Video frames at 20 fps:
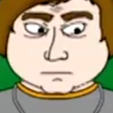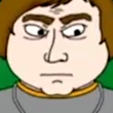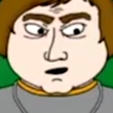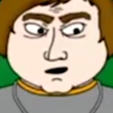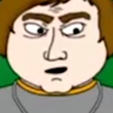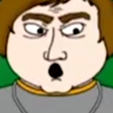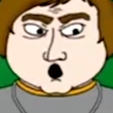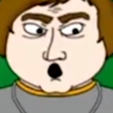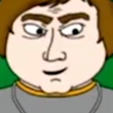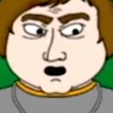
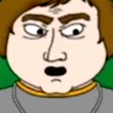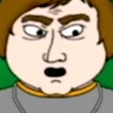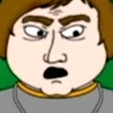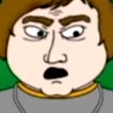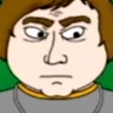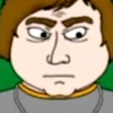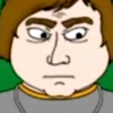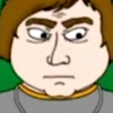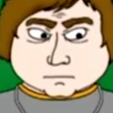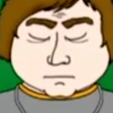Okay,
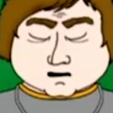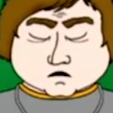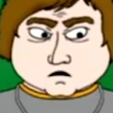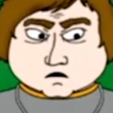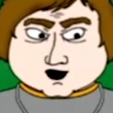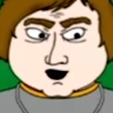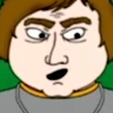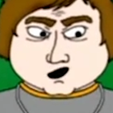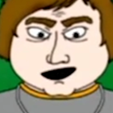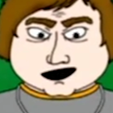fellas, piss
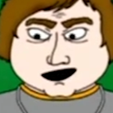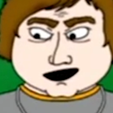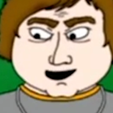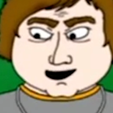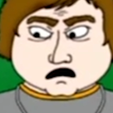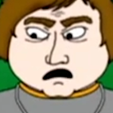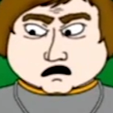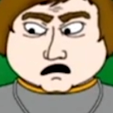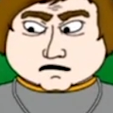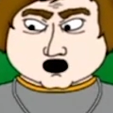and match
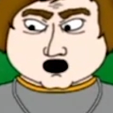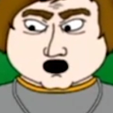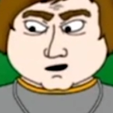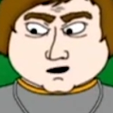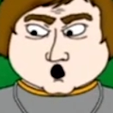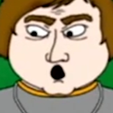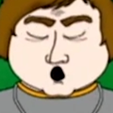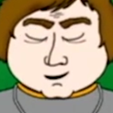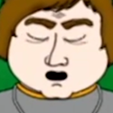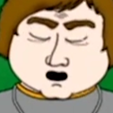is
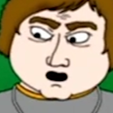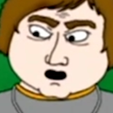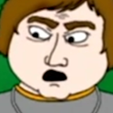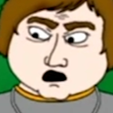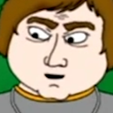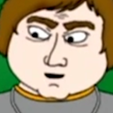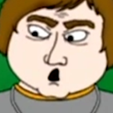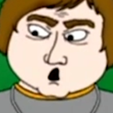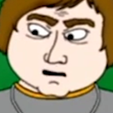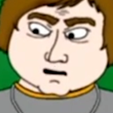over, so
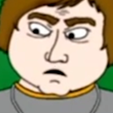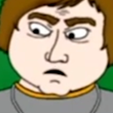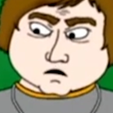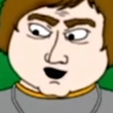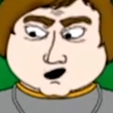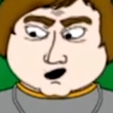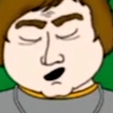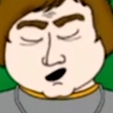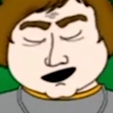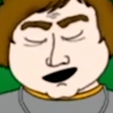zip up
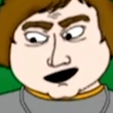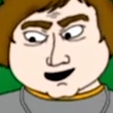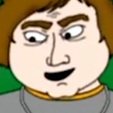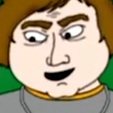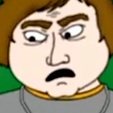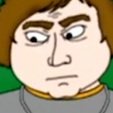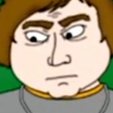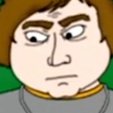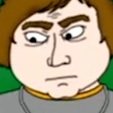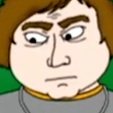and shut